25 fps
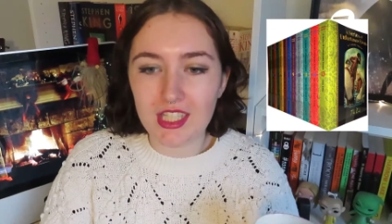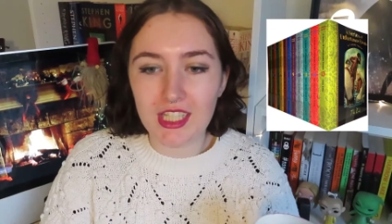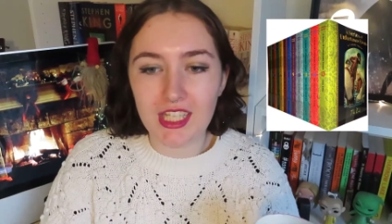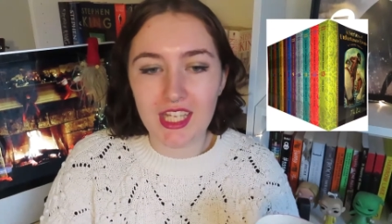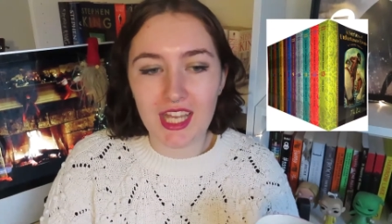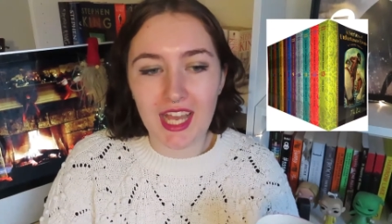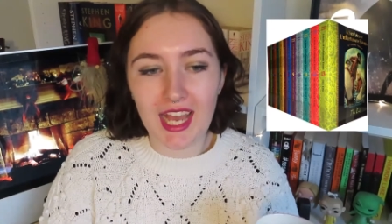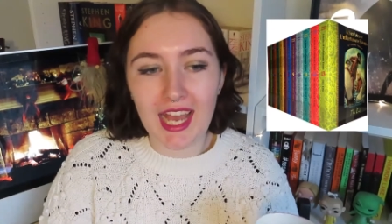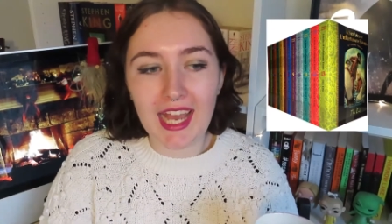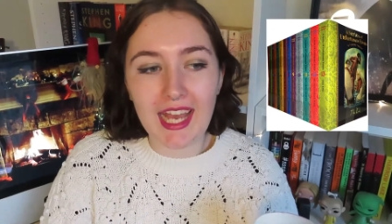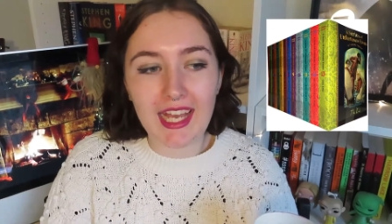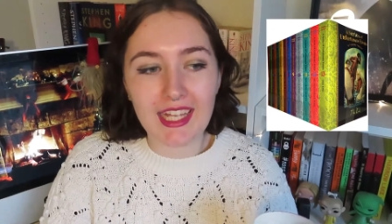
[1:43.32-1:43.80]

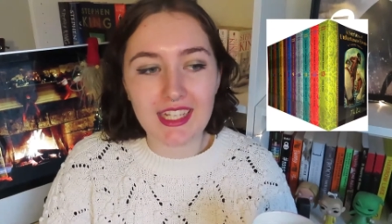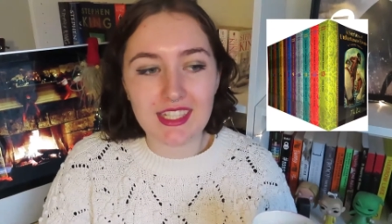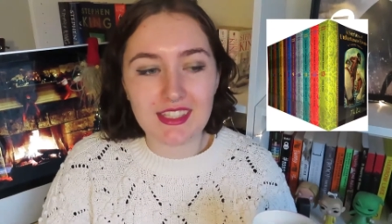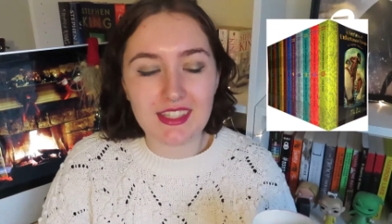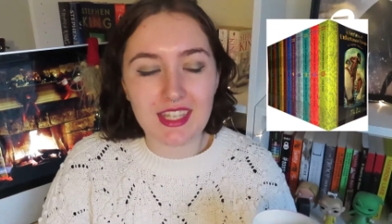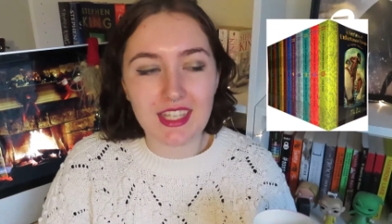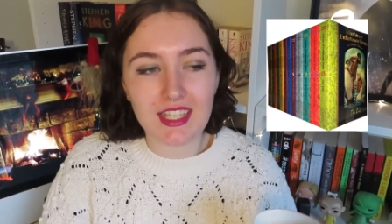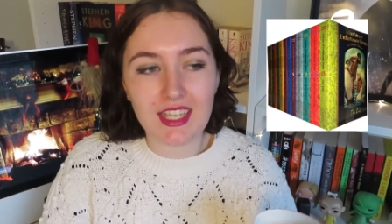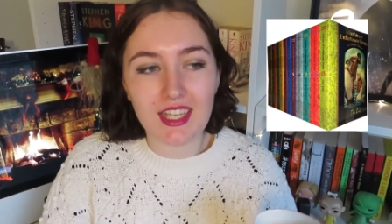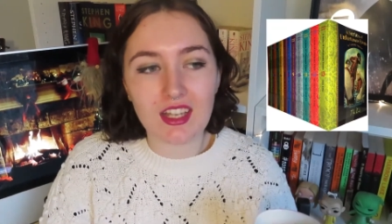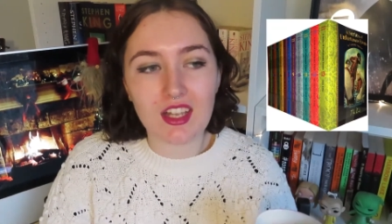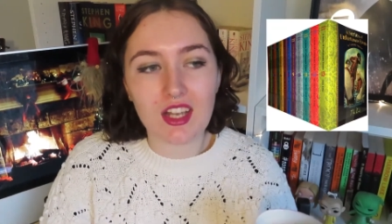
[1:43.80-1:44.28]
and
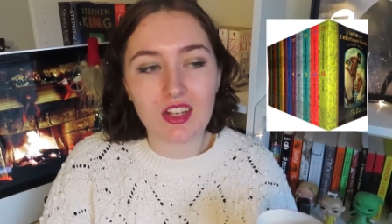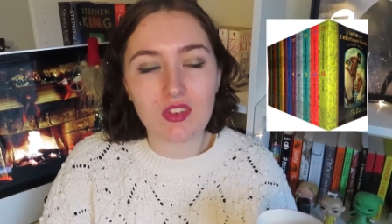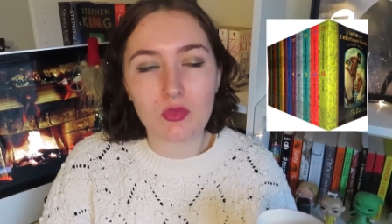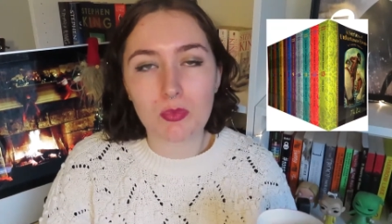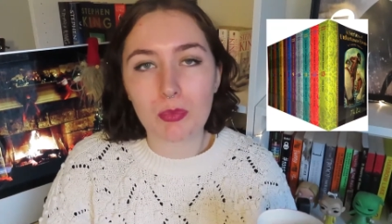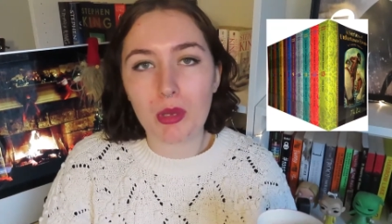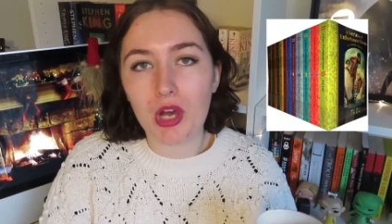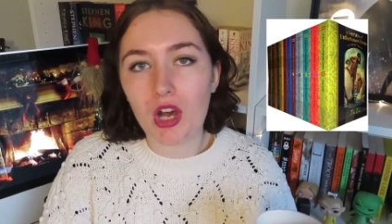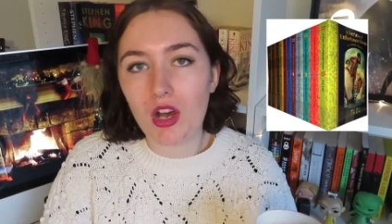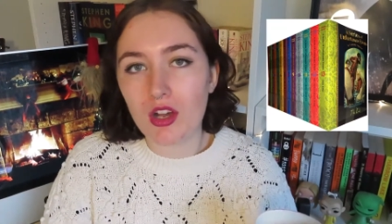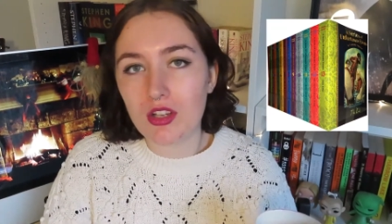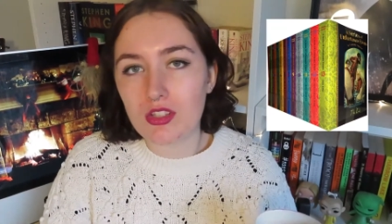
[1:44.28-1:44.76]
they get kind
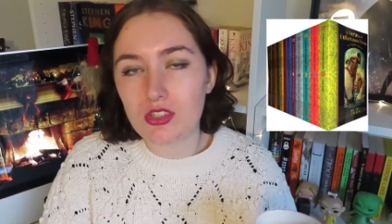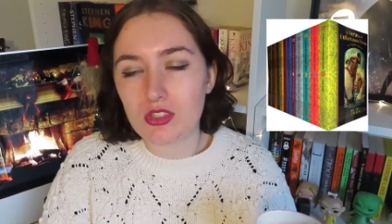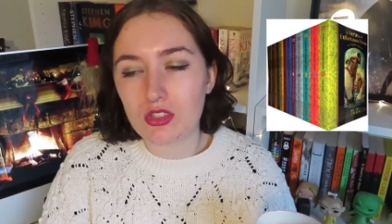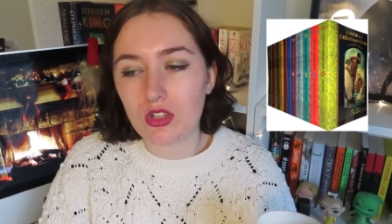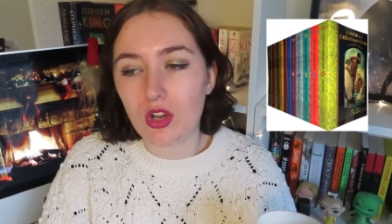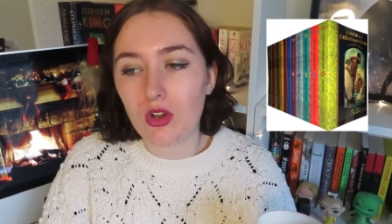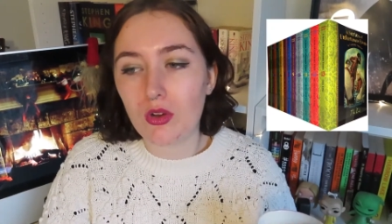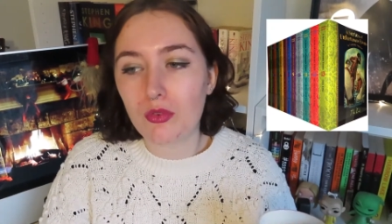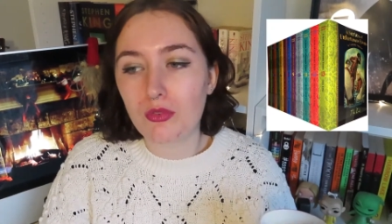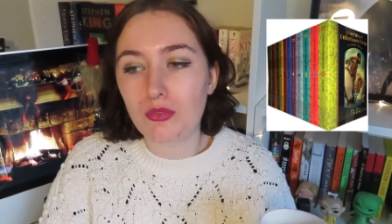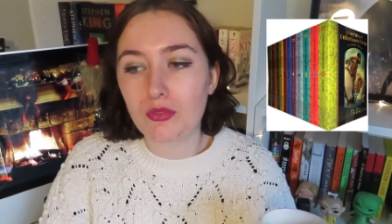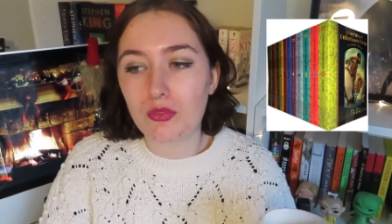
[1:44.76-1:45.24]
of passed
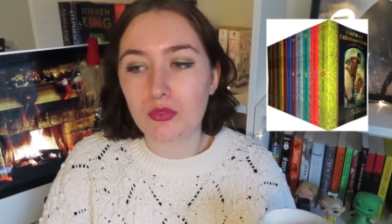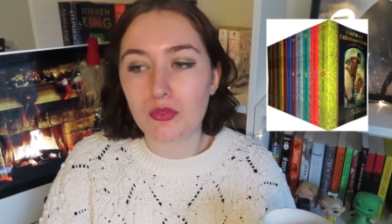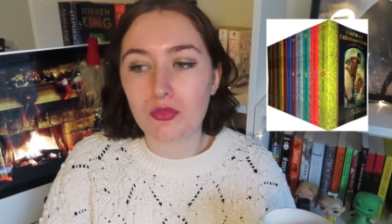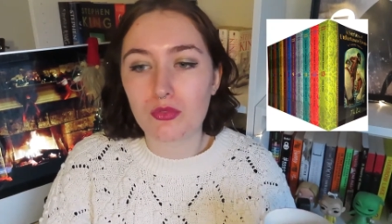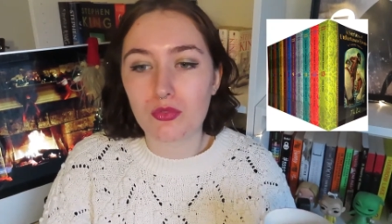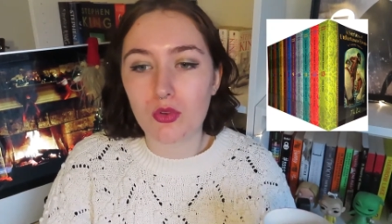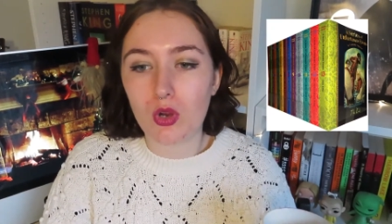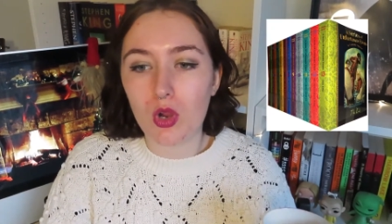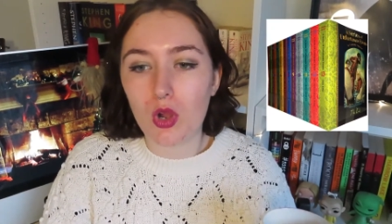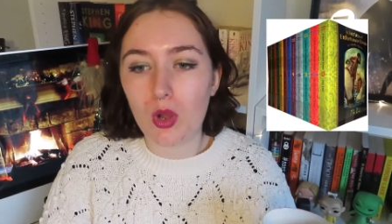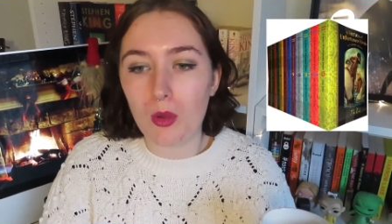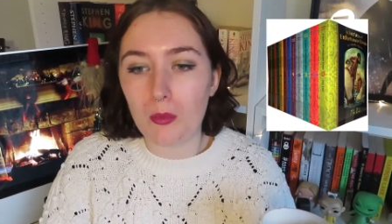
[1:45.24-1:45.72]
off
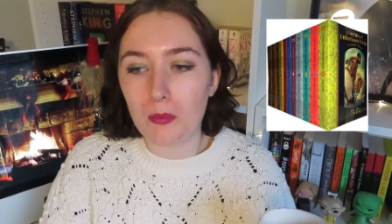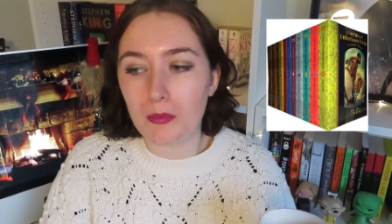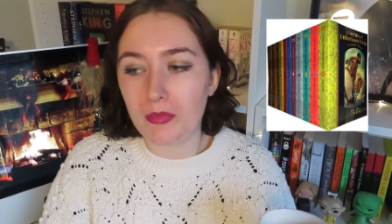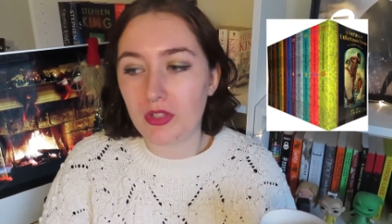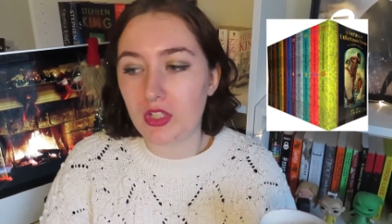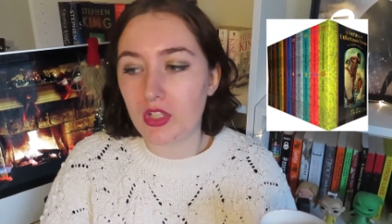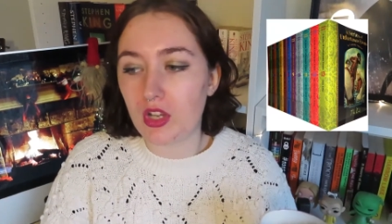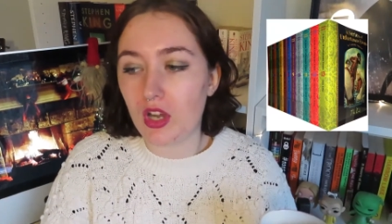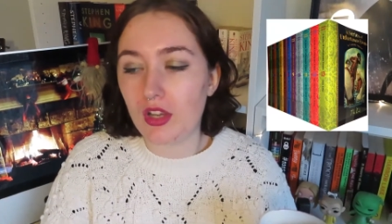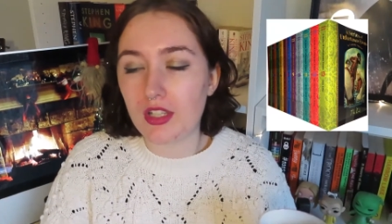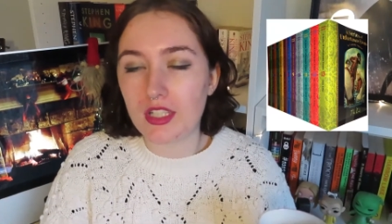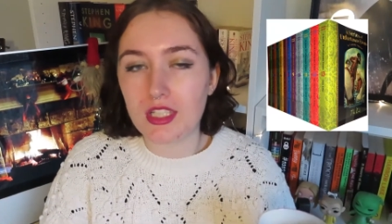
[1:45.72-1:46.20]

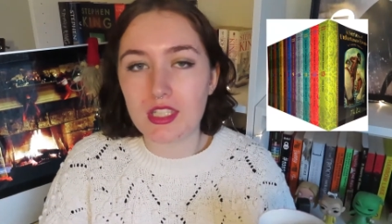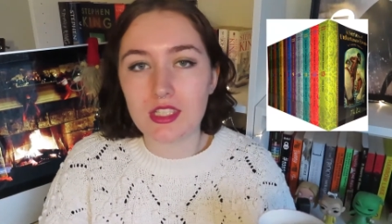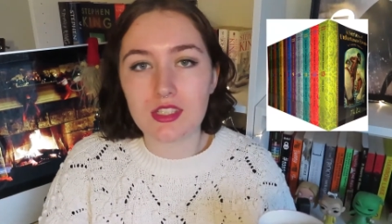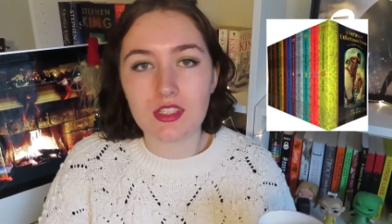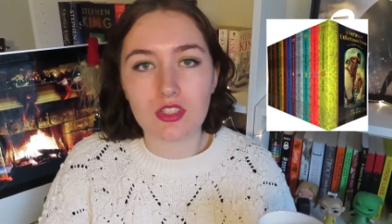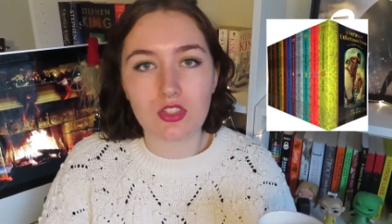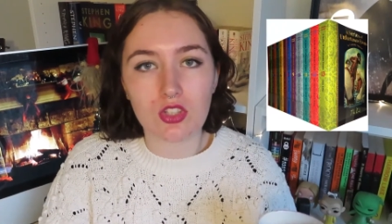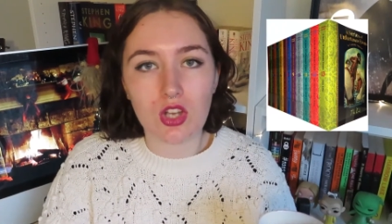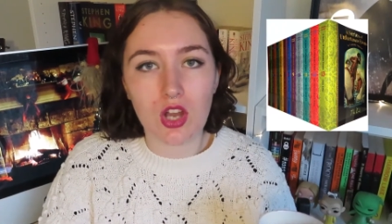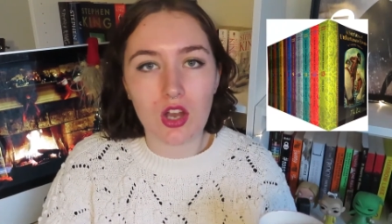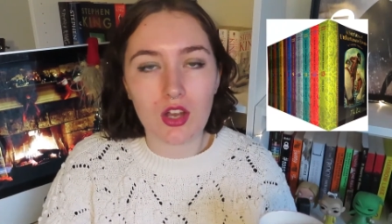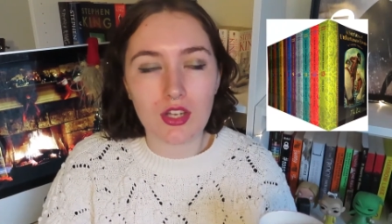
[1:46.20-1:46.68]
from guardian
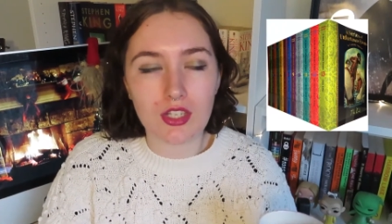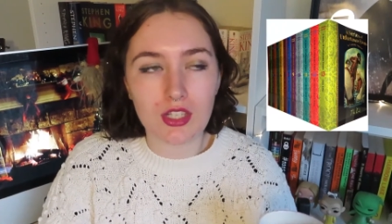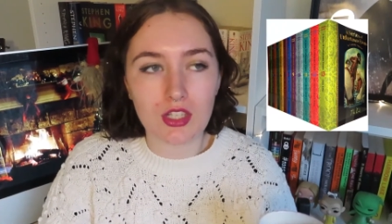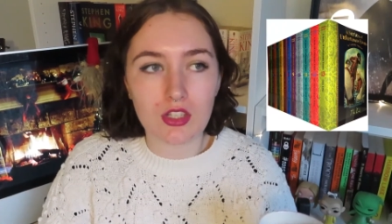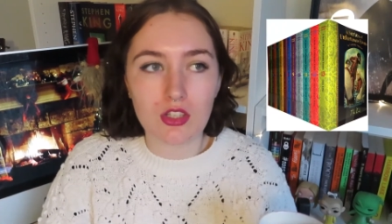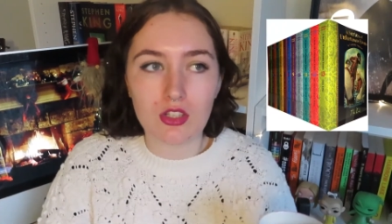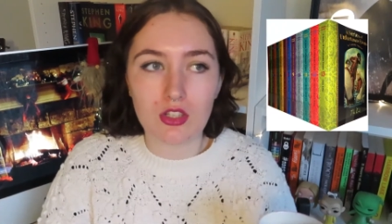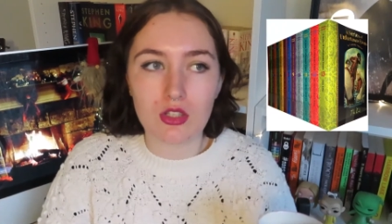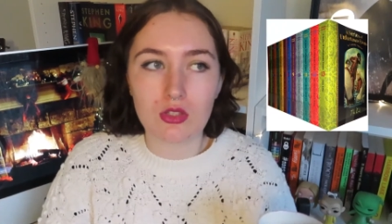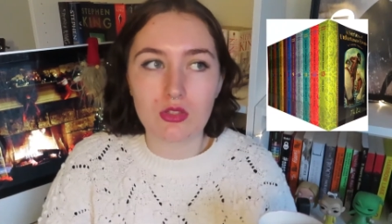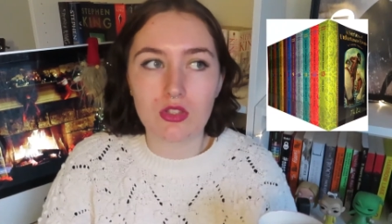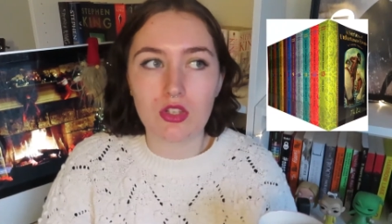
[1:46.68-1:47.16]
to
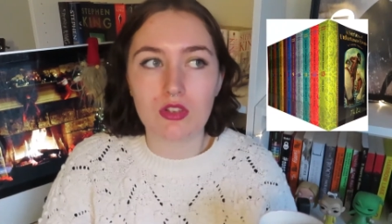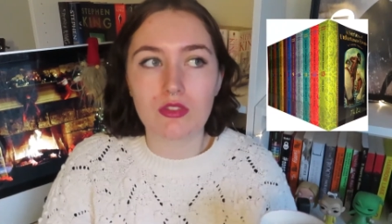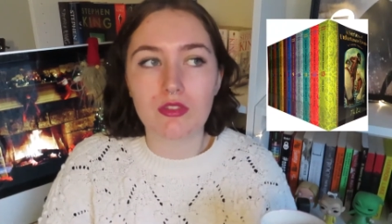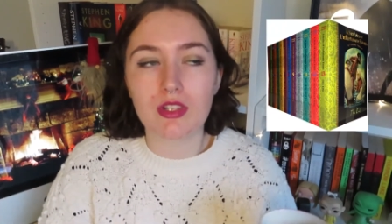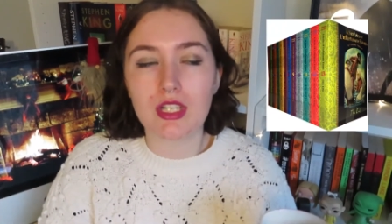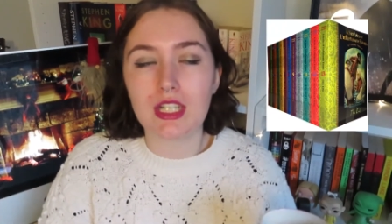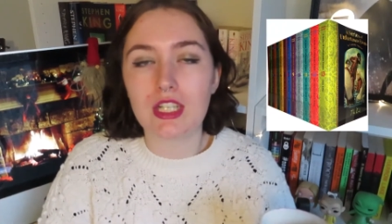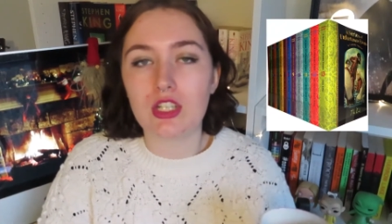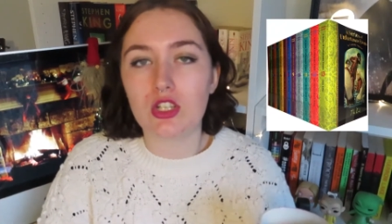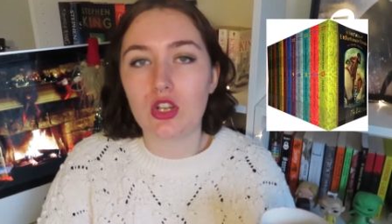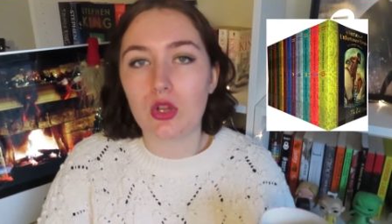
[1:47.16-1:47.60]
guardian who don't really